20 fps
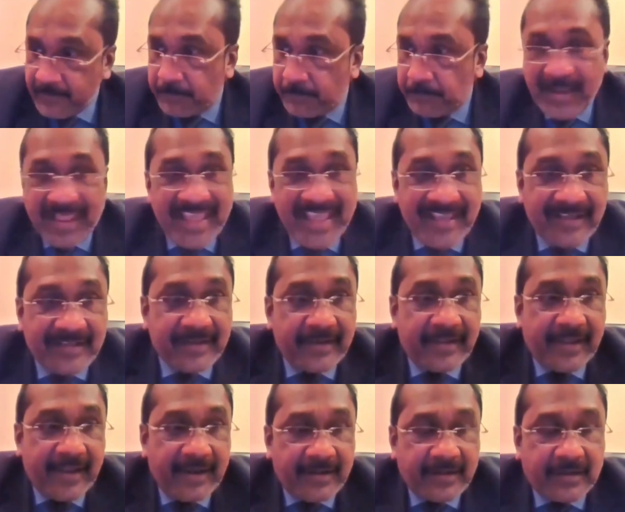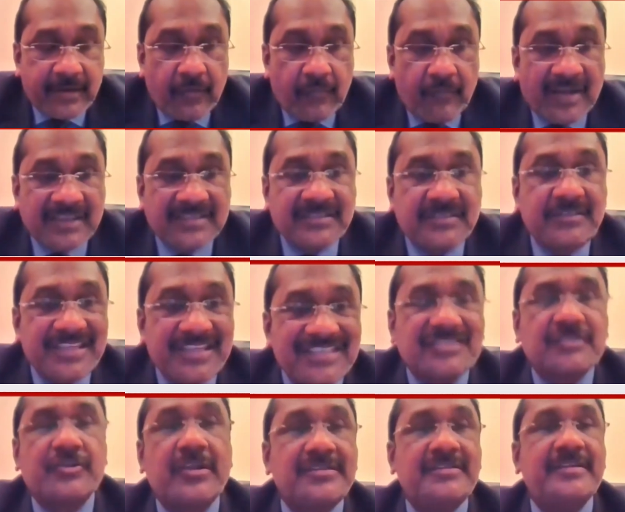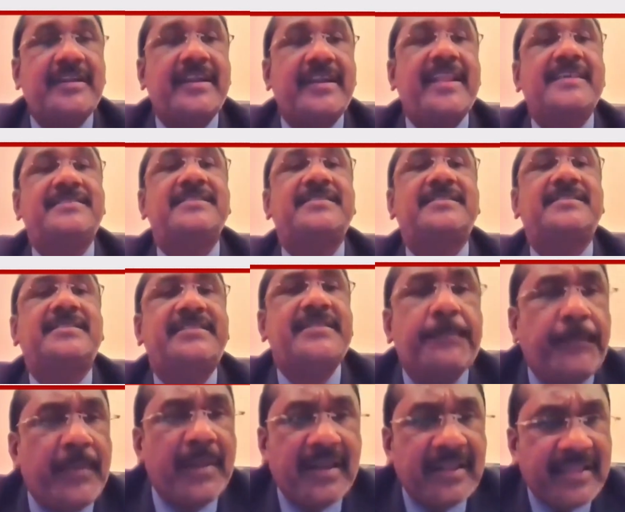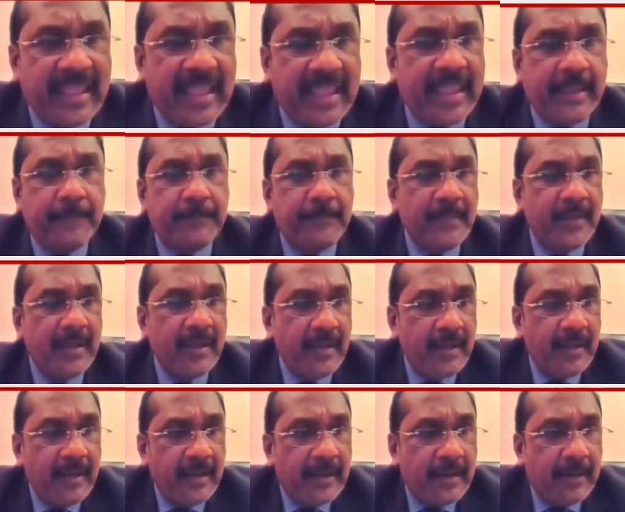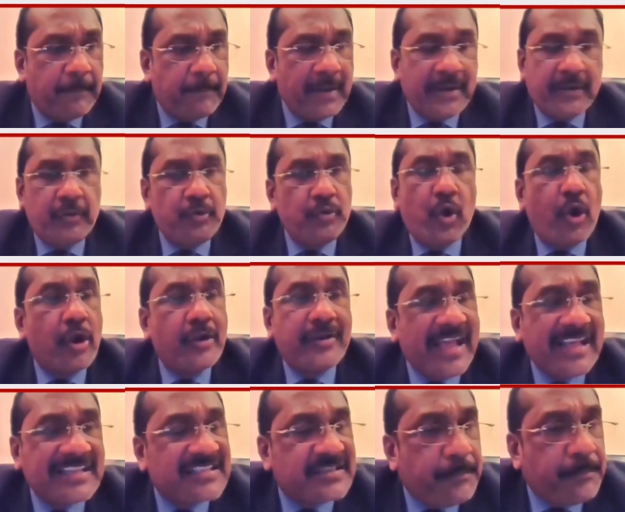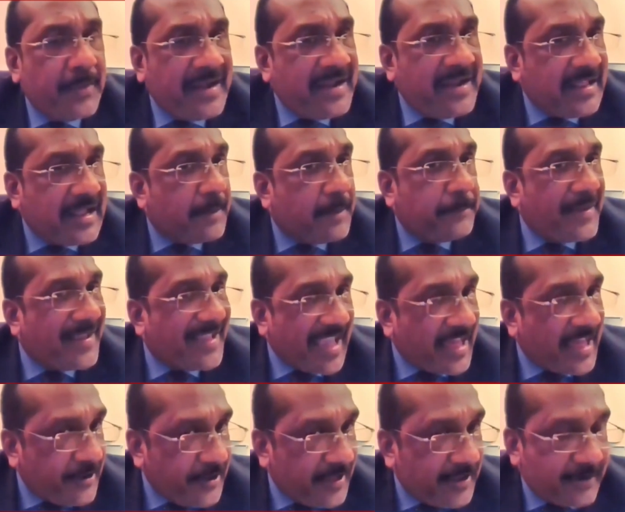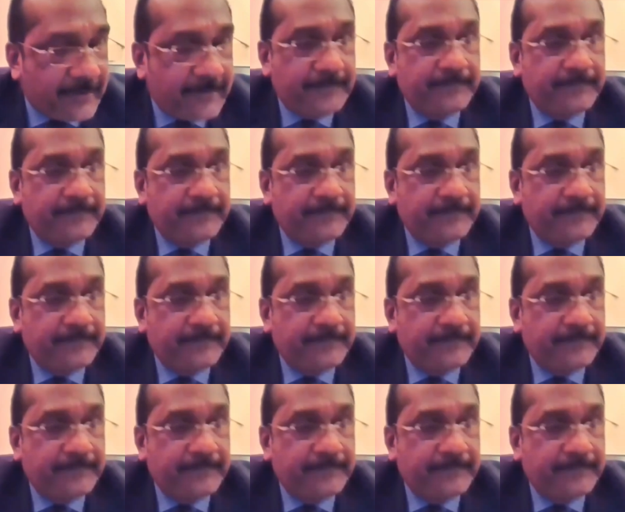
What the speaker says: playing cricket was just considered as a simple game, but not as building up a career.